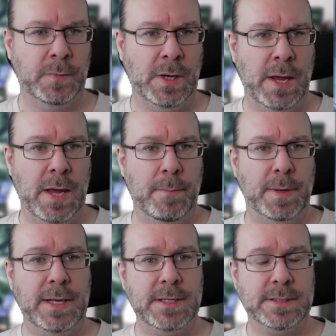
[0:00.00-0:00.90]
But
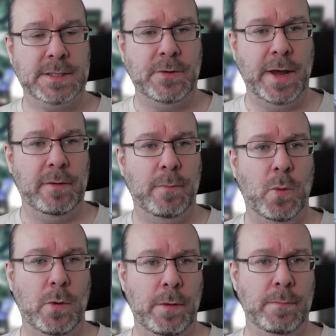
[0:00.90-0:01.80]
let's create a
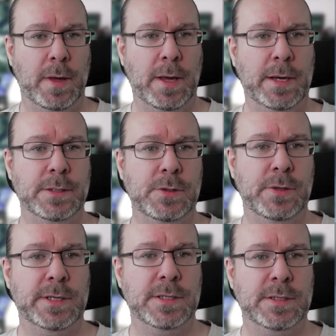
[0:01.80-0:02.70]
board so you
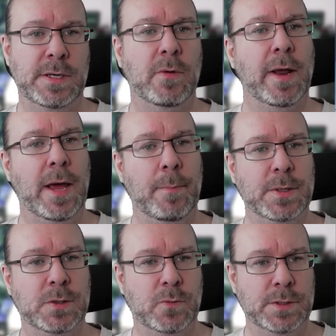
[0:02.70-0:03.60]
can see what happens
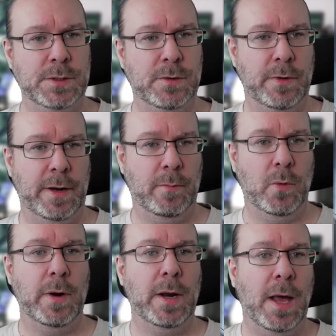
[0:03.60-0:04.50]
once you create a board
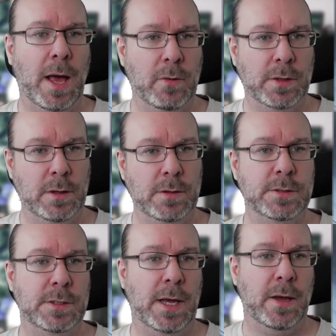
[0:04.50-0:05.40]
and how it looks
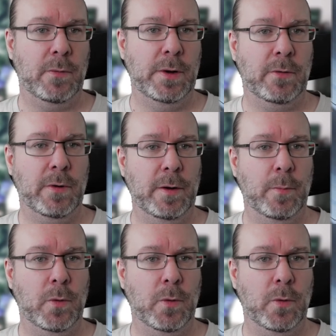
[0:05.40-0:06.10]
like when you create a board.